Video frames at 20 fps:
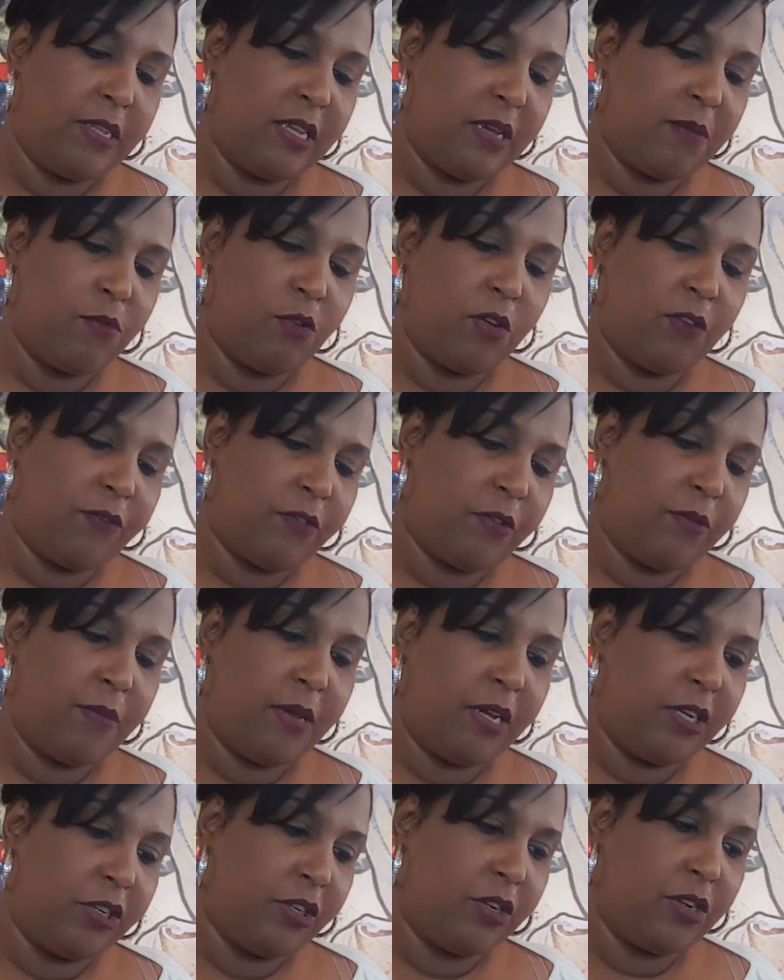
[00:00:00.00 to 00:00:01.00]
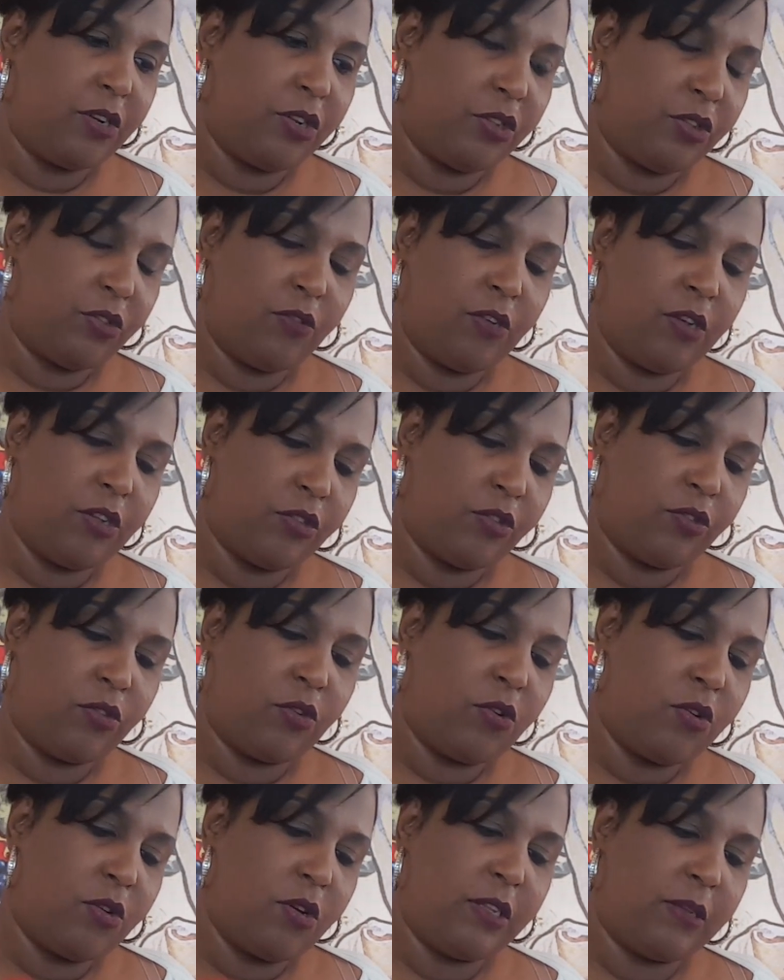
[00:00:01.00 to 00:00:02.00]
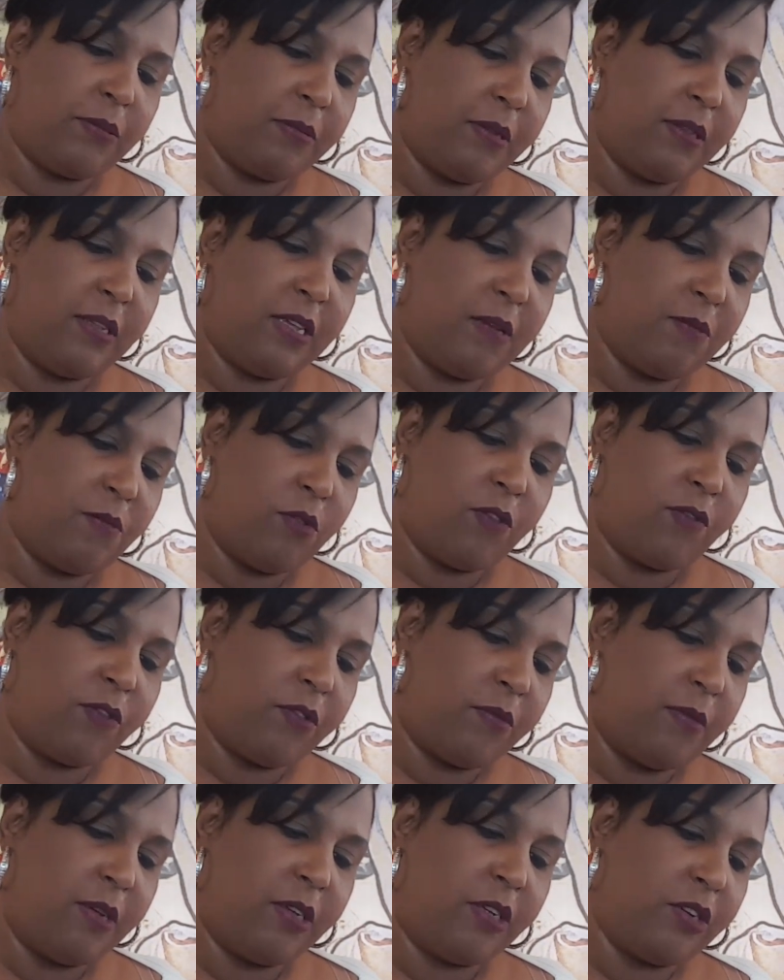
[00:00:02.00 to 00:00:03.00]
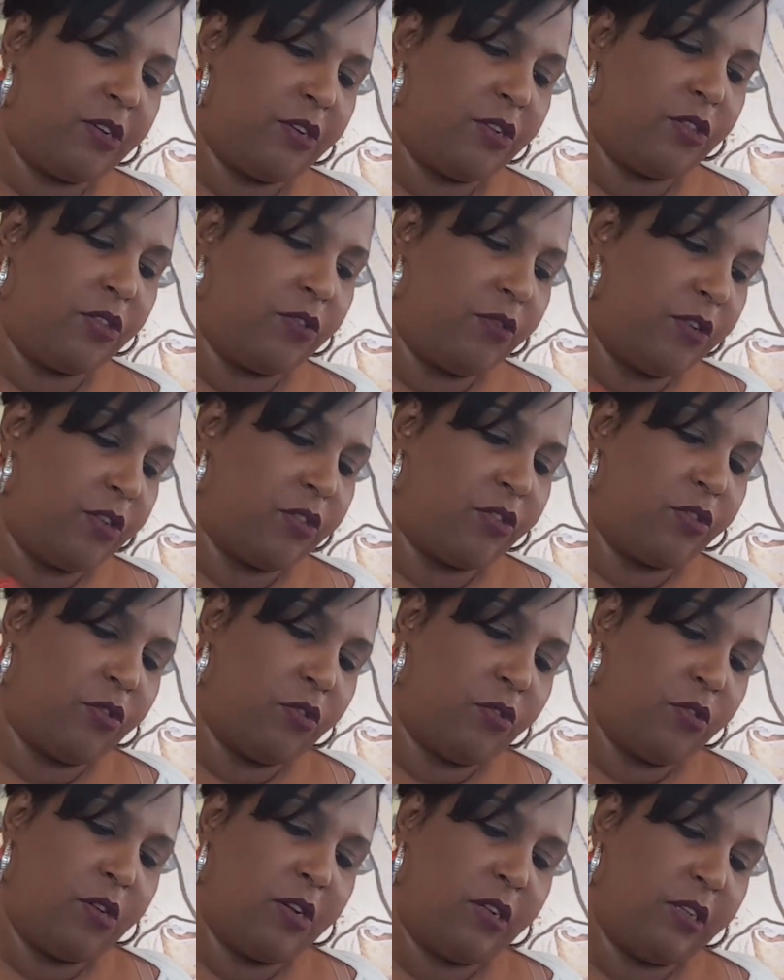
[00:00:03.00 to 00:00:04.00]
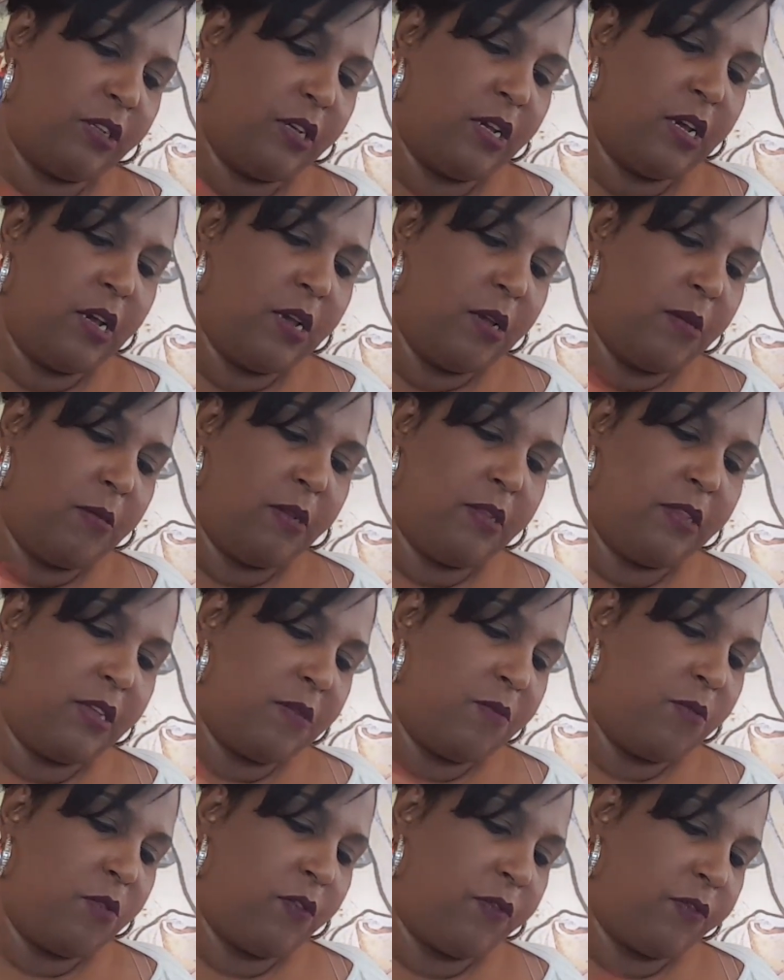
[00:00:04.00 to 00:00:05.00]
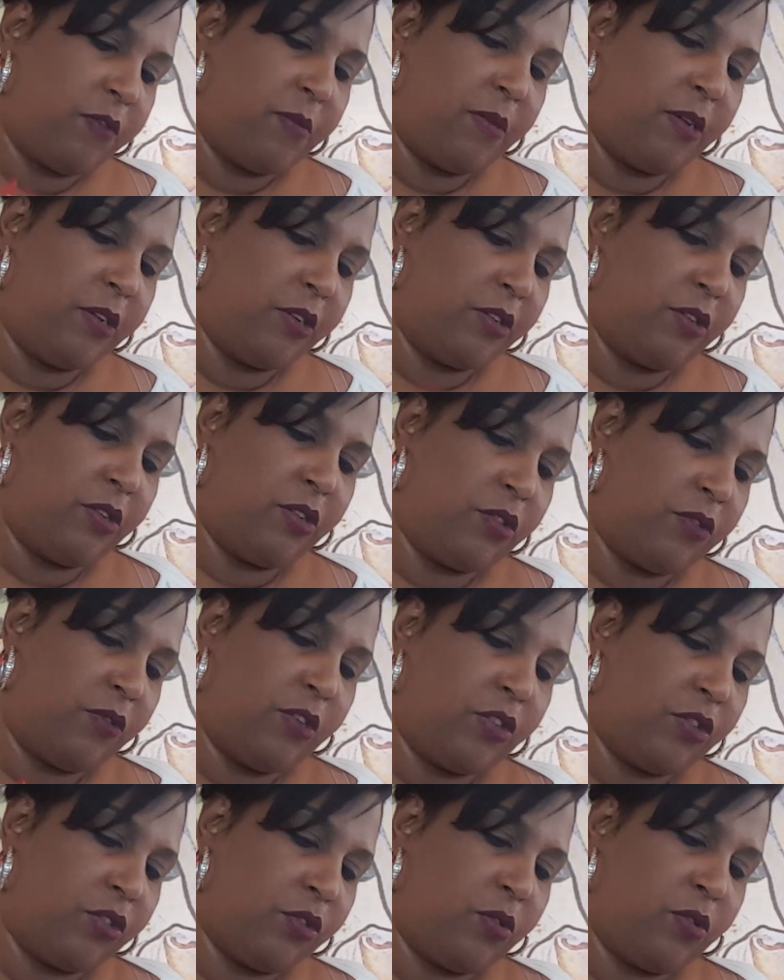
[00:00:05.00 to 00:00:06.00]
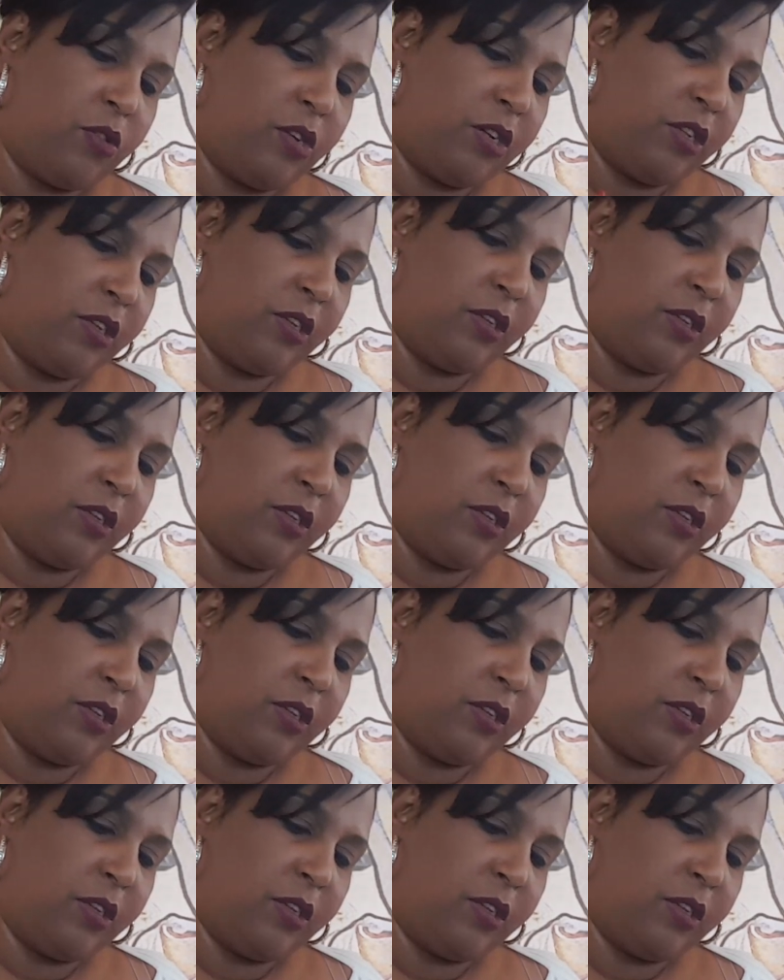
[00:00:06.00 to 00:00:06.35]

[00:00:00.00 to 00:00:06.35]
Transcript: more information on the Three of Swords. Please get more information on the Three of Swords. Please get more information on the Three of Swords.